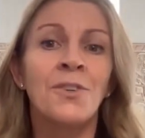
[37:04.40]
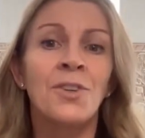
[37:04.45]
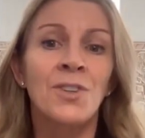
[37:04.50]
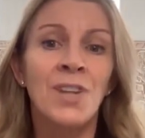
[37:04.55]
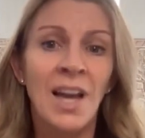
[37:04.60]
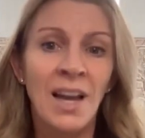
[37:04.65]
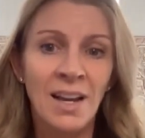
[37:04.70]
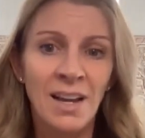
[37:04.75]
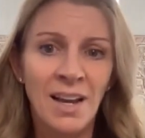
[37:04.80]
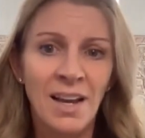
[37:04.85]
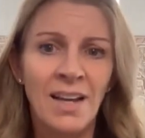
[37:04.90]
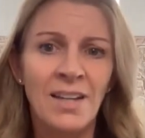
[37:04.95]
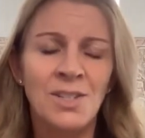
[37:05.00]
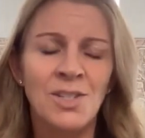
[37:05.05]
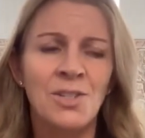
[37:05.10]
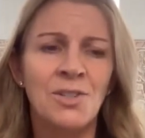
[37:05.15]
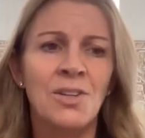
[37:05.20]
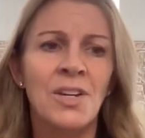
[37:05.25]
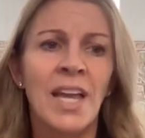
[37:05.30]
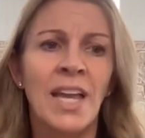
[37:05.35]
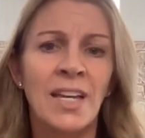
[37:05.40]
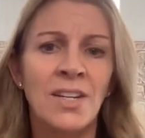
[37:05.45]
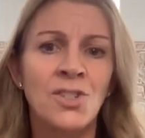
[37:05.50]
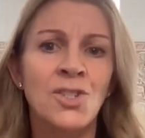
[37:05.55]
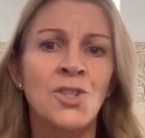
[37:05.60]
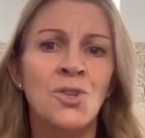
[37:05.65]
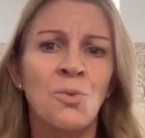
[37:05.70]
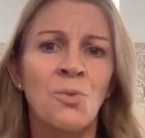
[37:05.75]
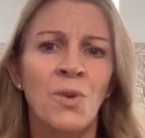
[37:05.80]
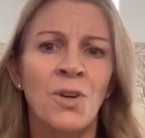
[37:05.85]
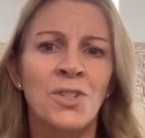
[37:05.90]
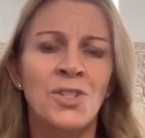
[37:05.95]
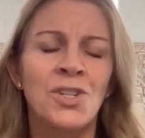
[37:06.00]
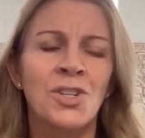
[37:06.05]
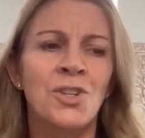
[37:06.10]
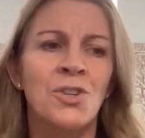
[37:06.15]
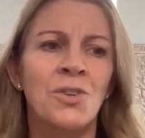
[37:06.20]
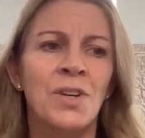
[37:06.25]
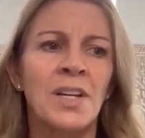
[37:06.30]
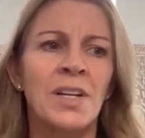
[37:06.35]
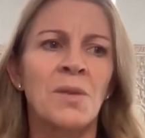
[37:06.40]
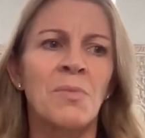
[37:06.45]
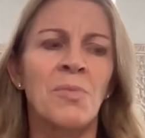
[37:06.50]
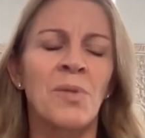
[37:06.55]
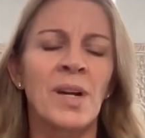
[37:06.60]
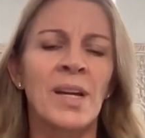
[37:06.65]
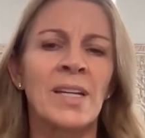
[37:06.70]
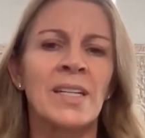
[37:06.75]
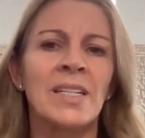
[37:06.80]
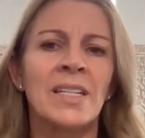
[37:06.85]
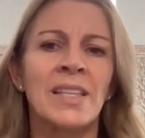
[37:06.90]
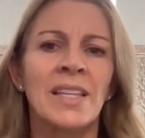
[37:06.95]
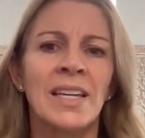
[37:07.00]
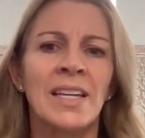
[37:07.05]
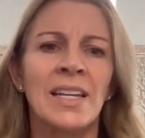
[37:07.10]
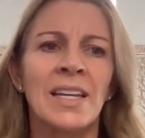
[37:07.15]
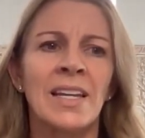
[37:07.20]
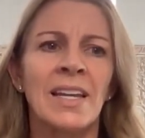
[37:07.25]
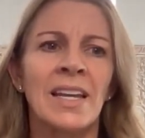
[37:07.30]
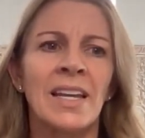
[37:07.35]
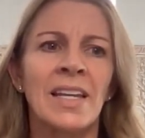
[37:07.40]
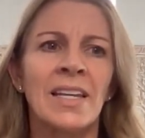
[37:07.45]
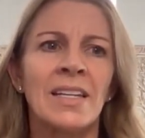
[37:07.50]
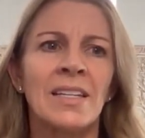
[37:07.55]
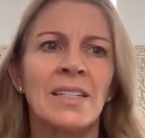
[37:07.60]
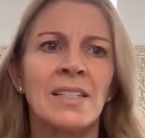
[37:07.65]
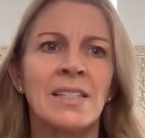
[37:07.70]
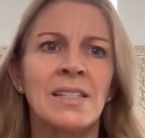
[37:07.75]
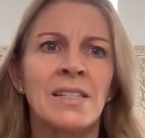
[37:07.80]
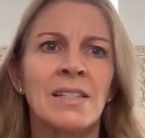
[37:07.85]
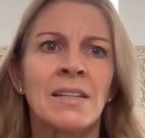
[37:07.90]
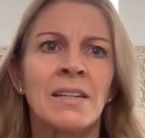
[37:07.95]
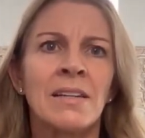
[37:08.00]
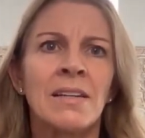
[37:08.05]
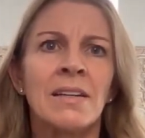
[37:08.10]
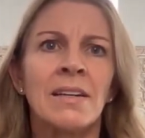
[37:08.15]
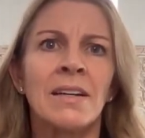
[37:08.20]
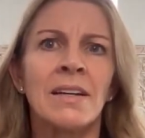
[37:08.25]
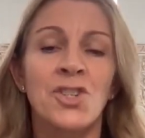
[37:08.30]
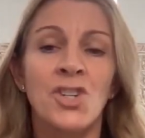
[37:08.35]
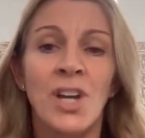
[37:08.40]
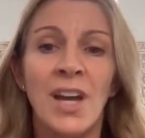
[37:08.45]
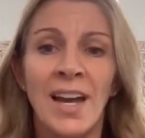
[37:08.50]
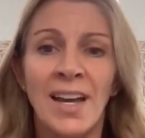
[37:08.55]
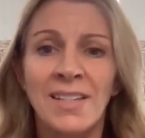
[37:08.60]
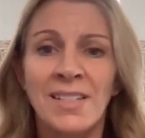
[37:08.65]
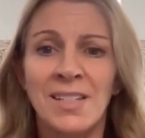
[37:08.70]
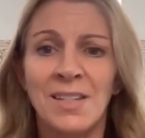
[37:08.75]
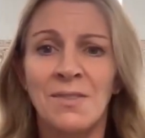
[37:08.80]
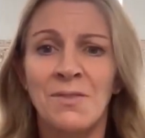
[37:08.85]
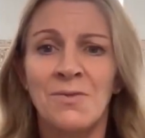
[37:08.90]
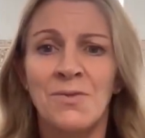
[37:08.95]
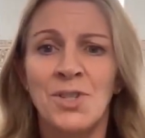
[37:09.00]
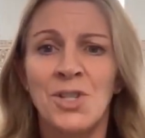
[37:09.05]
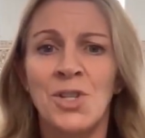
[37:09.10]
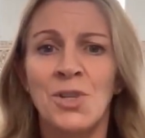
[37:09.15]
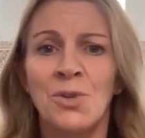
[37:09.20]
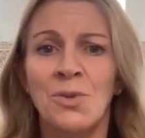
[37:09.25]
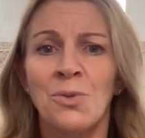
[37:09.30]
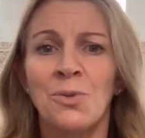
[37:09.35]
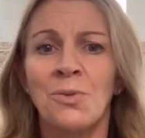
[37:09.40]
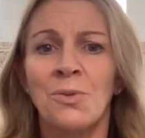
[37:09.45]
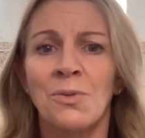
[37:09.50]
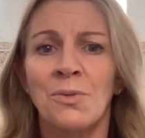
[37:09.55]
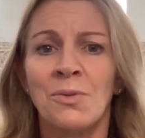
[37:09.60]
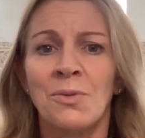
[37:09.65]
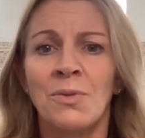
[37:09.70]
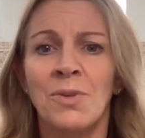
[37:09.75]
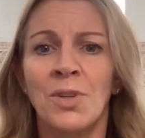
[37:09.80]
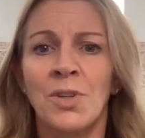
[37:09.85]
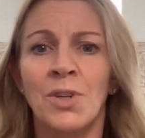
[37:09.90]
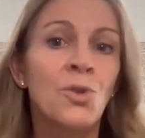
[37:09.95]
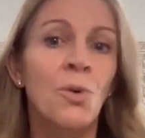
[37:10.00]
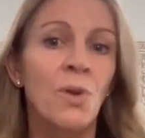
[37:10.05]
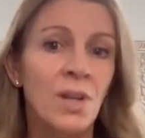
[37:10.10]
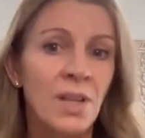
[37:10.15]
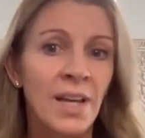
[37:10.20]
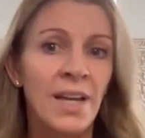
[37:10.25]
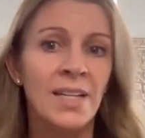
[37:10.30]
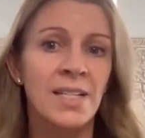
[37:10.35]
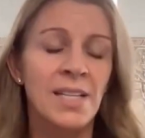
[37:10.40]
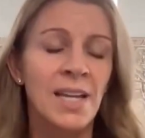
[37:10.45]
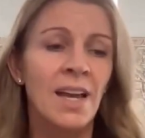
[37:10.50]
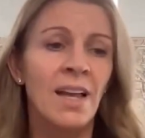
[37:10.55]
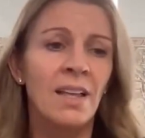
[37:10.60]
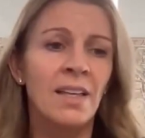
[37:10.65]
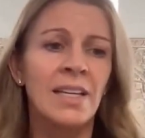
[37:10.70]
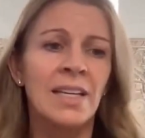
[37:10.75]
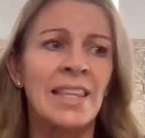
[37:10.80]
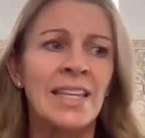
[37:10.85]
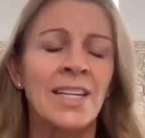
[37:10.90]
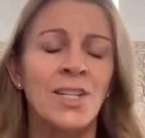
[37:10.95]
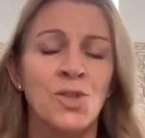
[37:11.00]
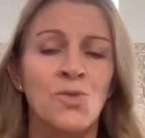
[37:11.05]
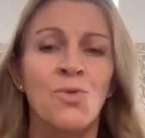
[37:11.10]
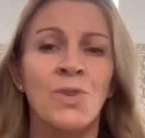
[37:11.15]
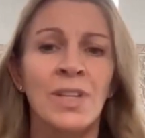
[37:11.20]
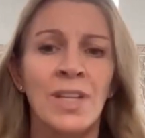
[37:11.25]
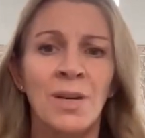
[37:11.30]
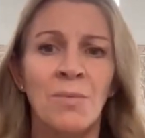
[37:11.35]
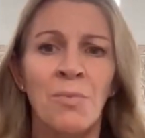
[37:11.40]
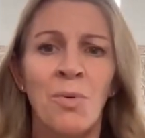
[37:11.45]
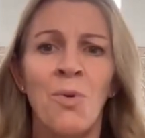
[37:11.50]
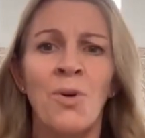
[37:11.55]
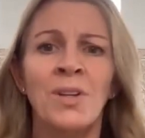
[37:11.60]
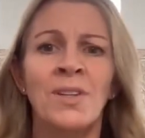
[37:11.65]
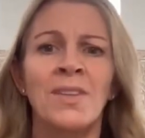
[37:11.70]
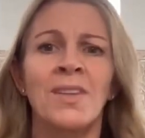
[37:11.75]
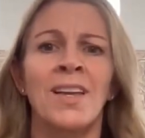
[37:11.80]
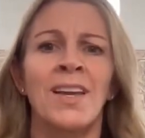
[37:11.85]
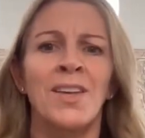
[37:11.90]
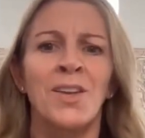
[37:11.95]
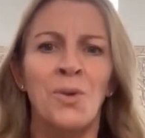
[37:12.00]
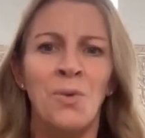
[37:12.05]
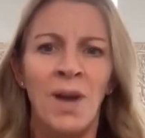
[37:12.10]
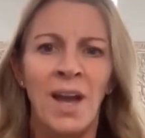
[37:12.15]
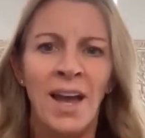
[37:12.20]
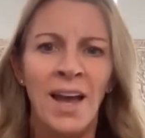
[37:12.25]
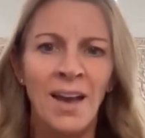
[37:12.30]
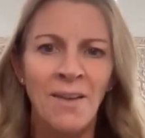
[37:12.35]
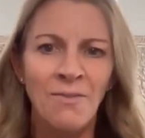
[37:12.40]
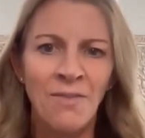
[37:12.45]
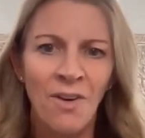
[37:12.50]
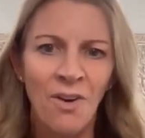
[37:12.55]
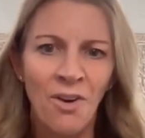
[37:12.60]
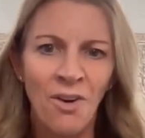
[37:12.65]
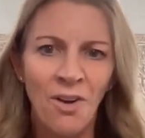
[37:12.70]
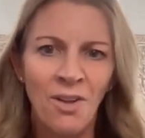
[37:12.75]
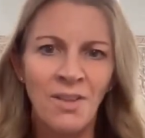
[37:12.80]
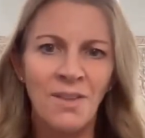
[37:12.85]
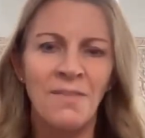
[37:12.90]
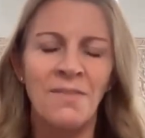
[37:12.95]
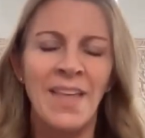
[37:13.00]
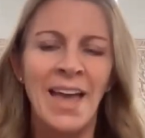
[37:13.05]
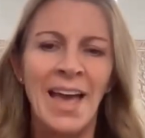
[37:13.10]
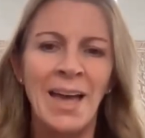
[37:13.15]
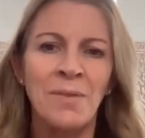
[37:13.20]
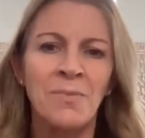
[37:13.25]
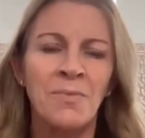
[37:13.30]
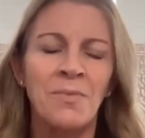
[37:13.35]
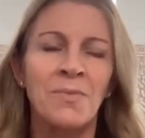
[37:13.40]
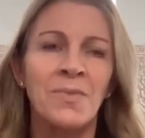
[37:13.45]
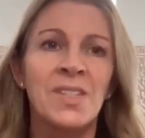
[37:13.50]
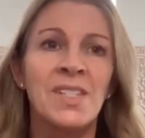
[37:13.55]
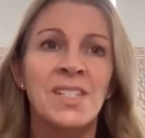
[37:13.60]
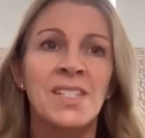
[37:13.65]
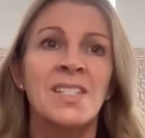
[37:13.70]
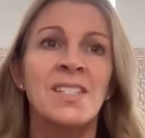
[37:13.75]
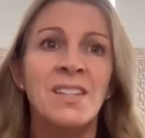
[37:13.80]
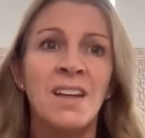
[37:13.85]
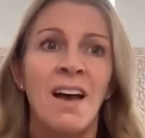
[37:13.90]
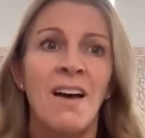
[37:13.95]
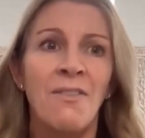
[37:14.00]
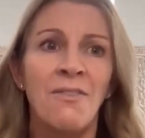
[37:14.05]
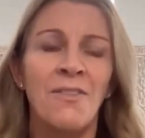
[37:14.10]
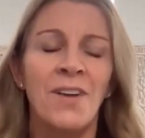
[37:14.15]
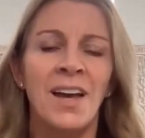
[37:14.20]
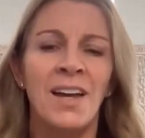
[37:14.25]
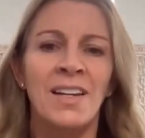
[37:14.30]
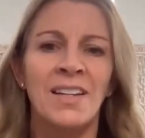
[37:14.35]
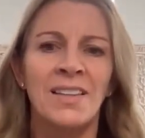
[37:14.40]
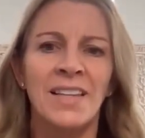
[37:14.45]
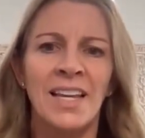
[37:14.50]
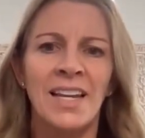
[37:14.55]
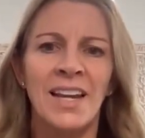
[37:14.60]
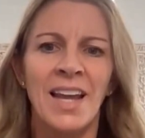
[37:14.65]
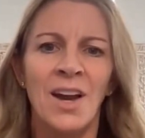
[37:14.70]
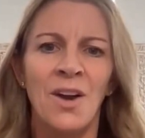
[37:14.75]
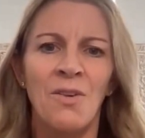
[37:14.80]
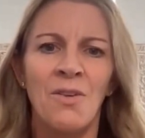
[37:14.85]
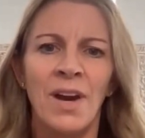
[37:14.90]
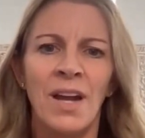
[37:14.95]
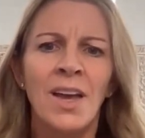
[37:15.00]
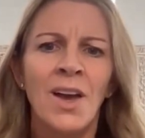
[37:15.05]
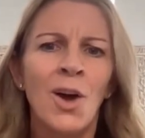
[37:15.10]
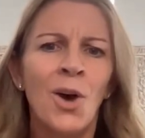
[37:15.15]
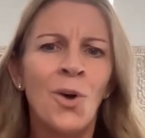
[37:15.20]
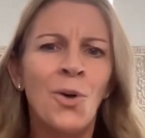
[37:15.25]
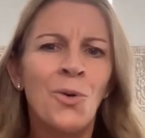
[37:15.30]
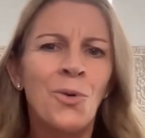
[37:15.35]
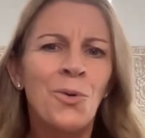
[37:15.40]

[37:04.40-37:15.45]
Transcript: if you're not Kaiser, and you want to create a brand that is attractive to mm-hmm. your clientele, I think it's really important that you have all of that stuff kind of laid out. Like,